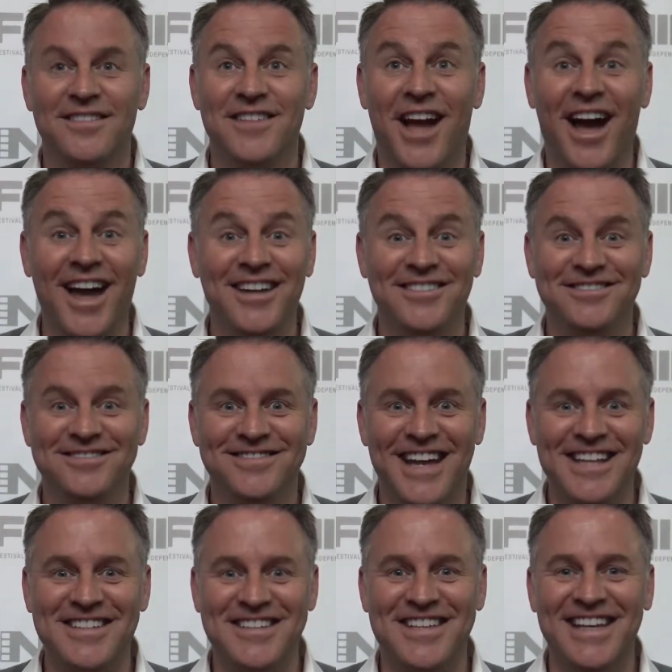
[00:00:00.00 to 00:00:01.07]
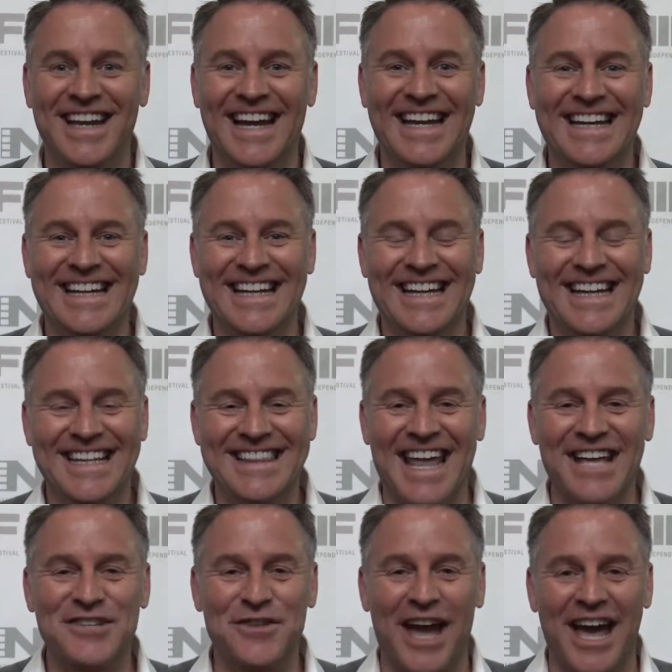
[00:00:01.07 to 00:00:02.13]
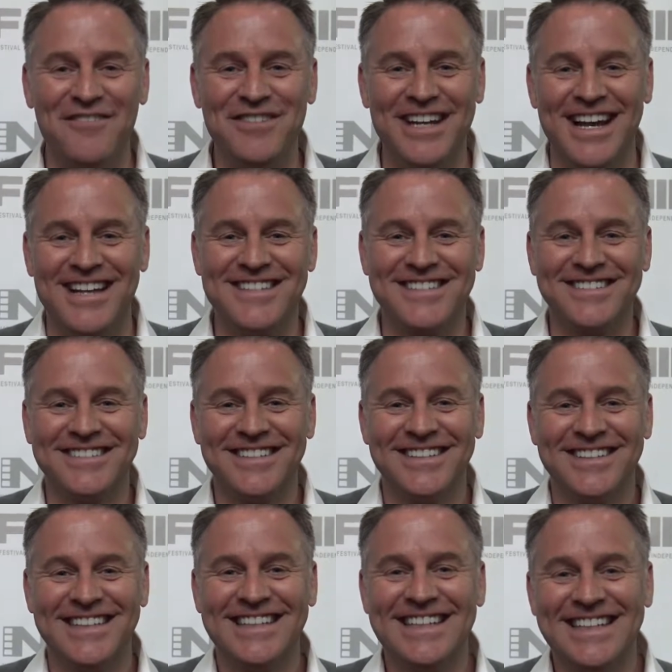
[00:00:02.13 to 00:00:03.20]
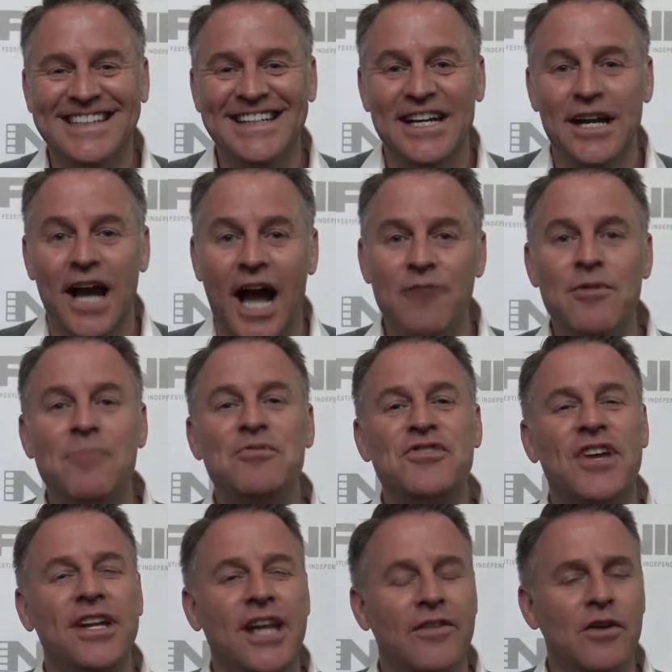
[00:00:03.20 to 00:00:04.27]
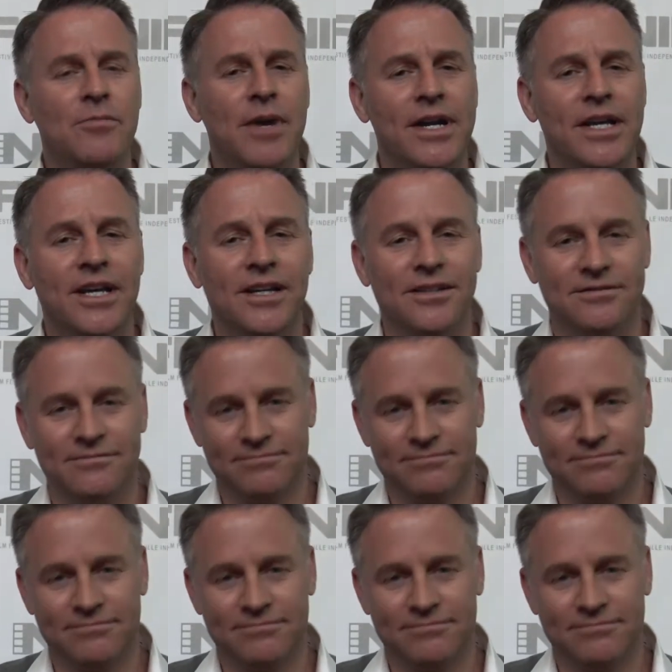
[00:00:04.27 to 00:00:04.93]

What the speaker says: Hi, nice to see you. Thanks for having us. I'm representing everybody here.